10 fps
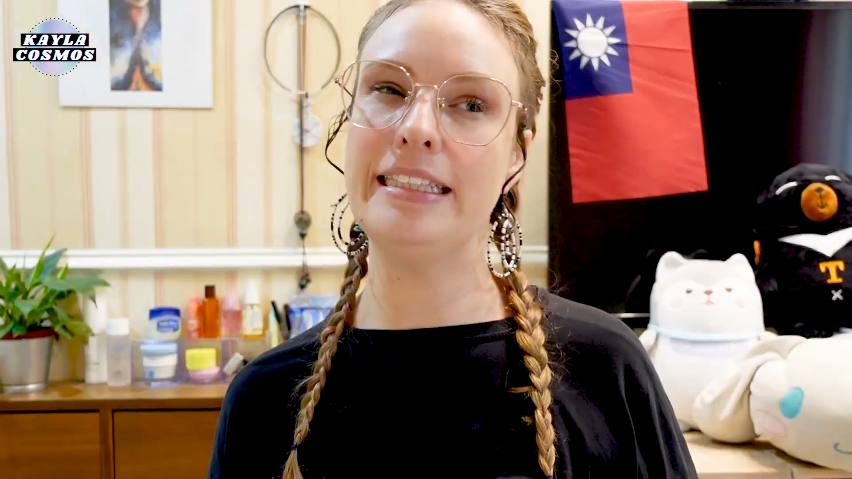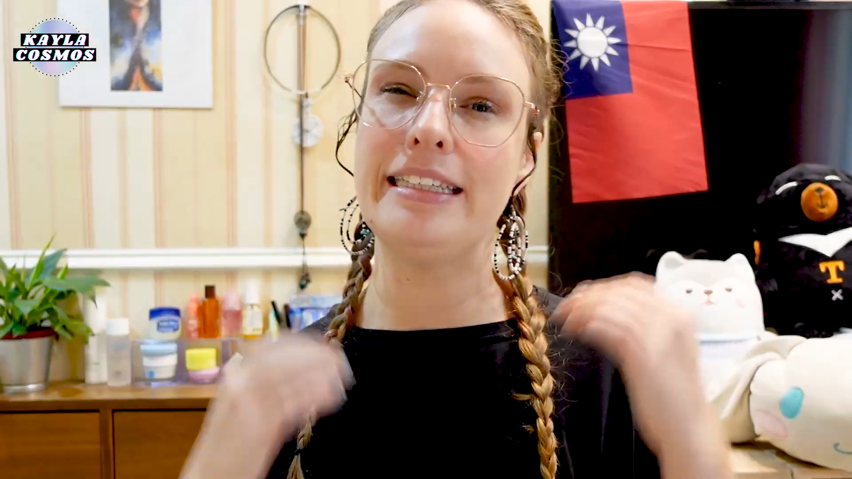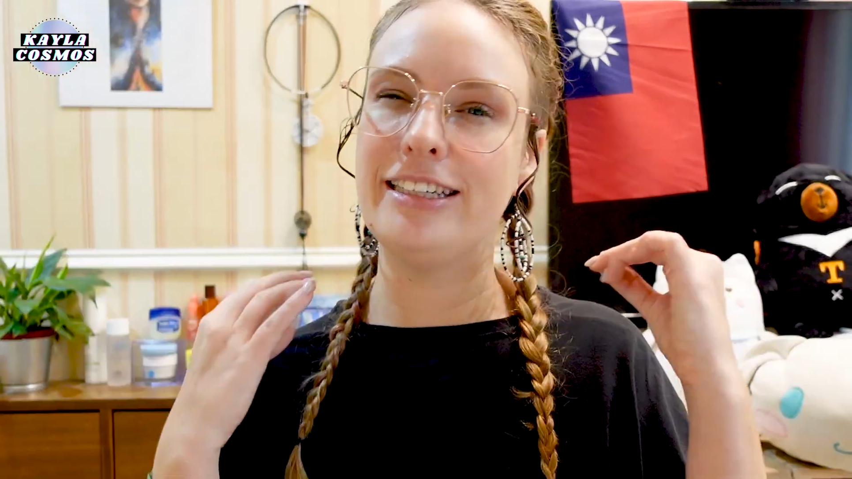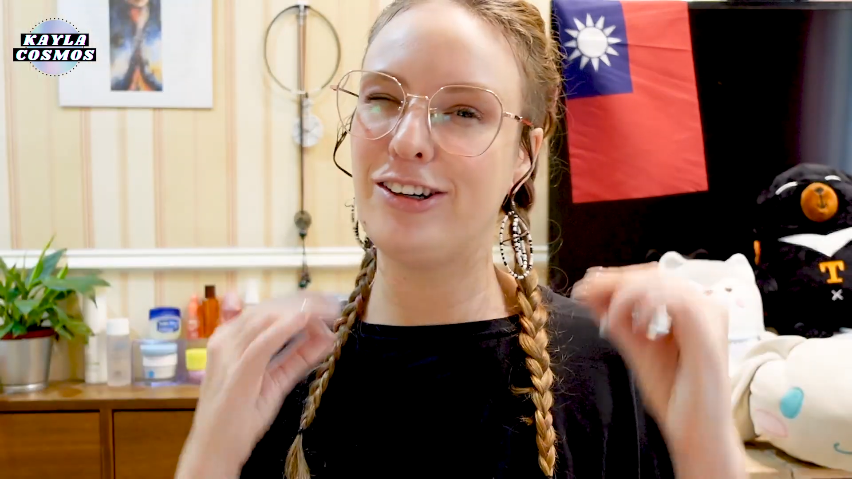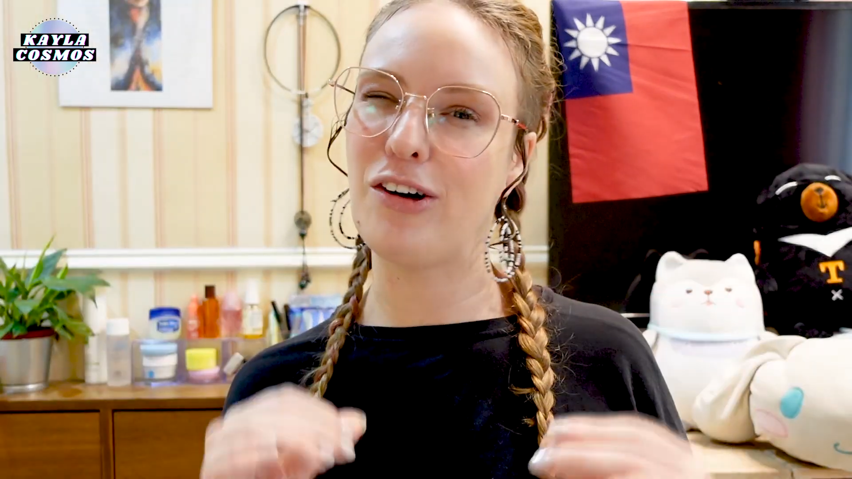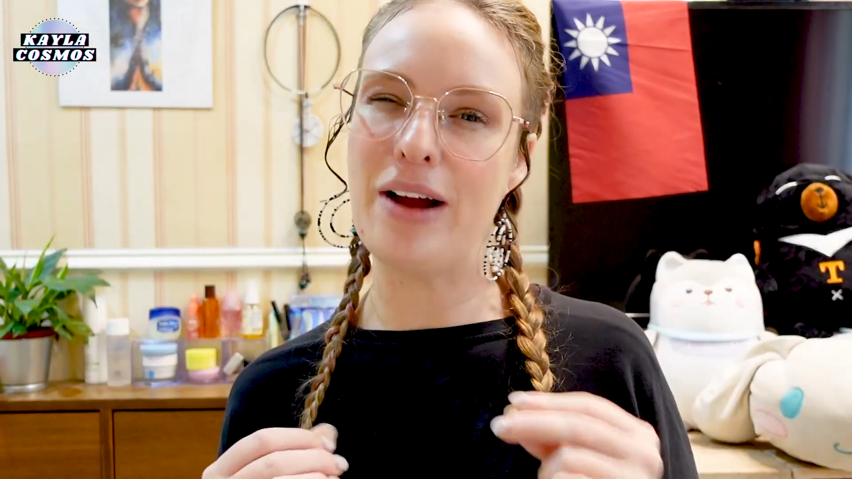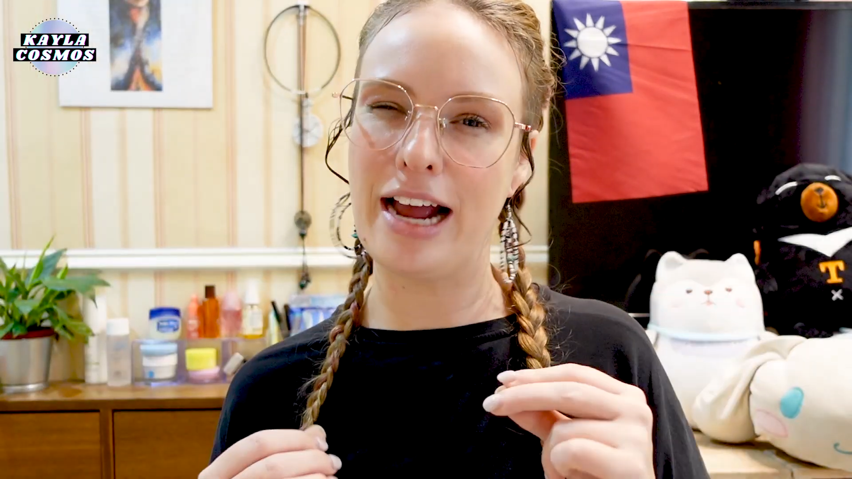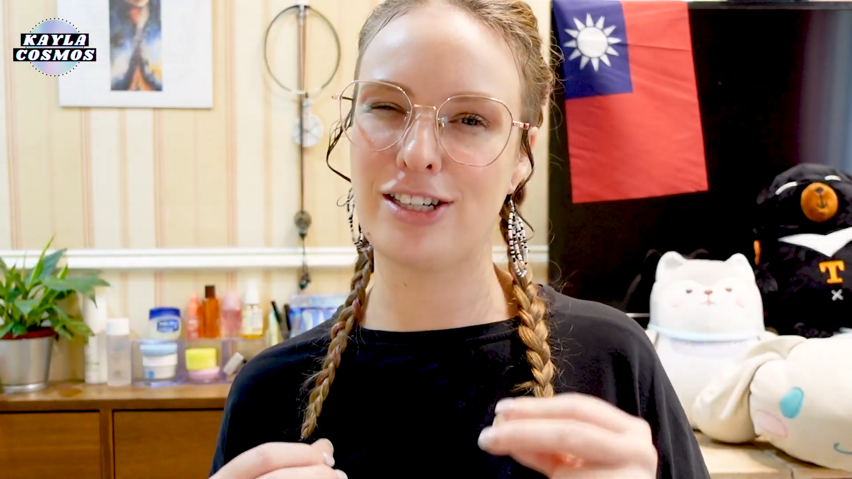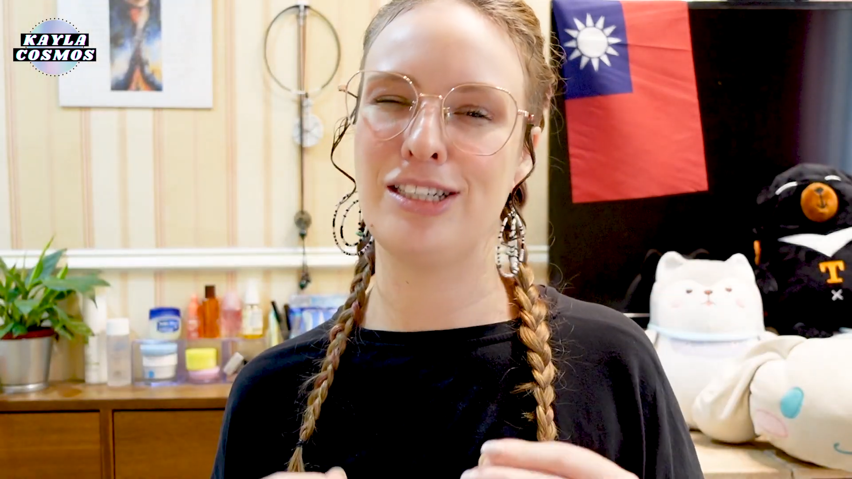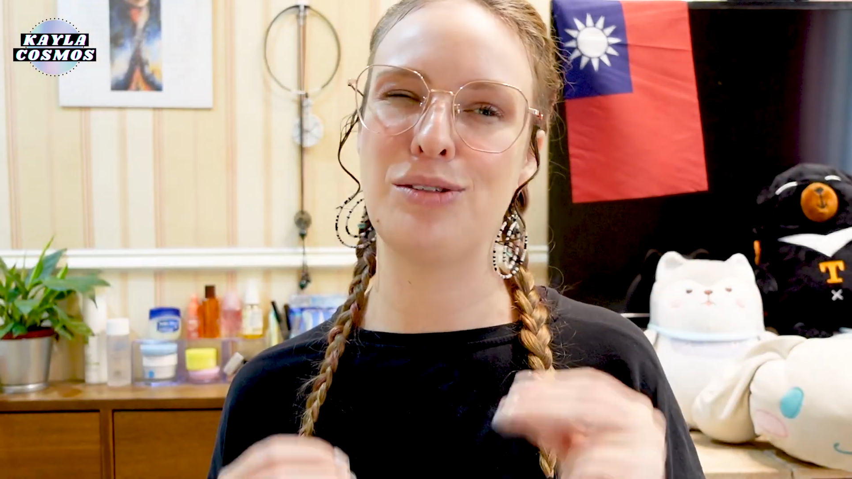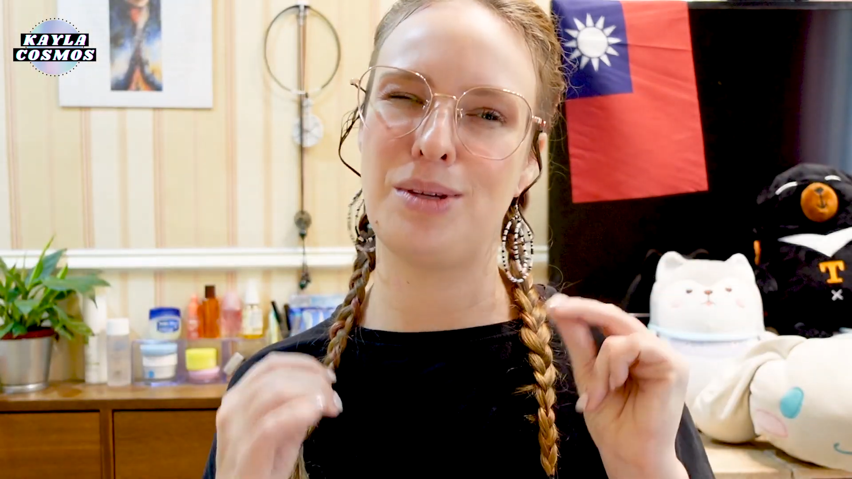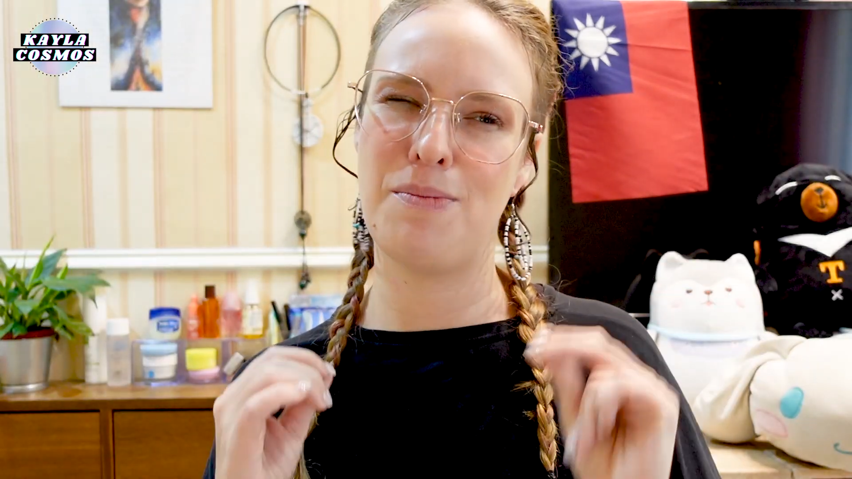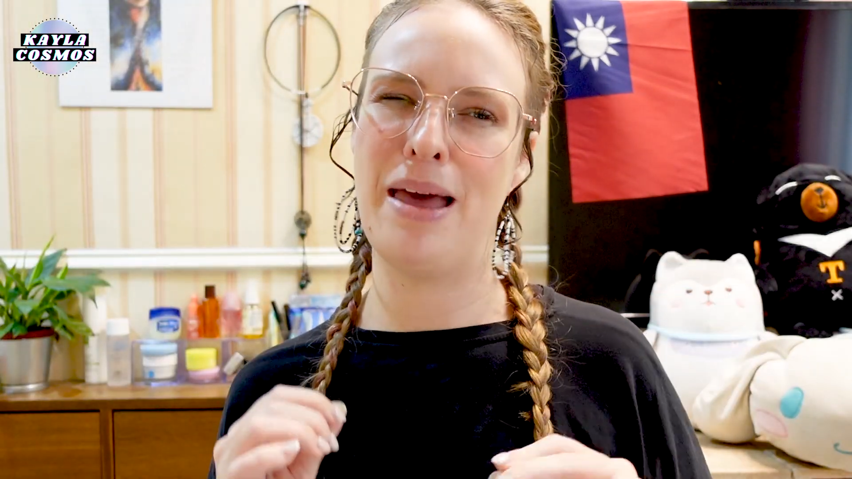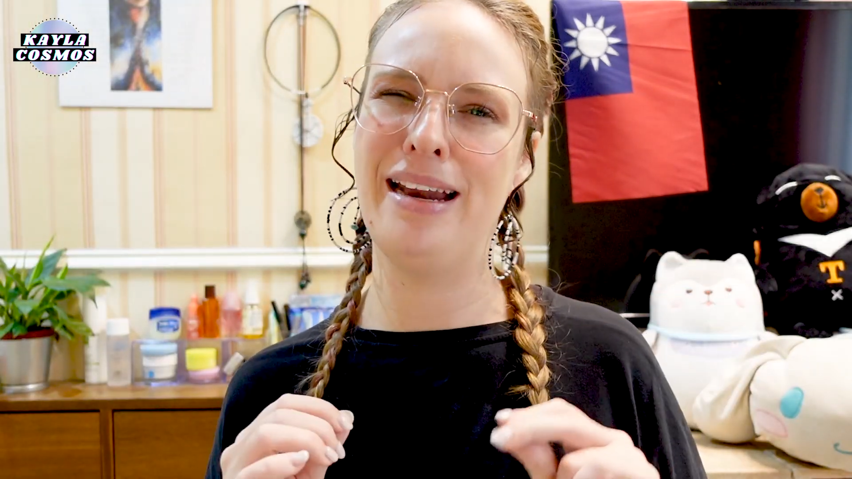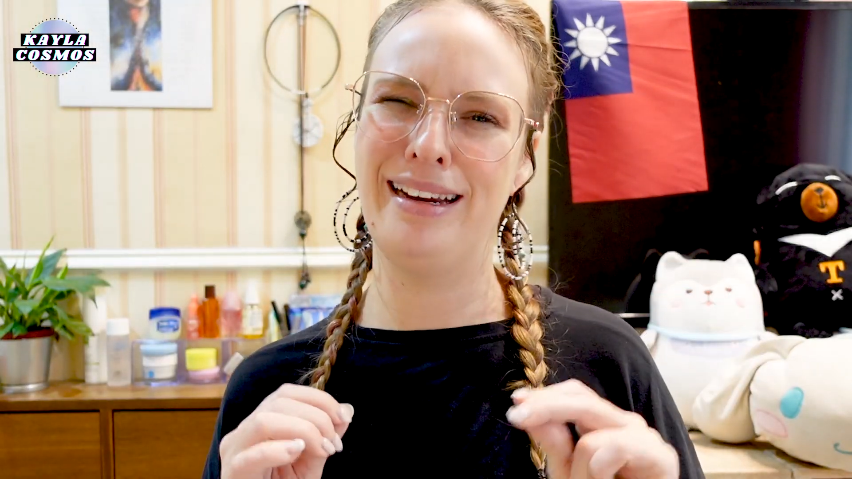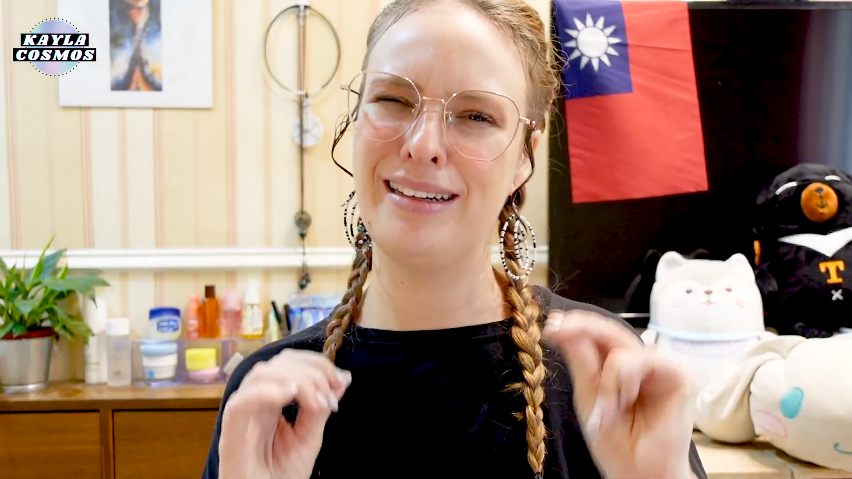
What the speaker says: interactions with men in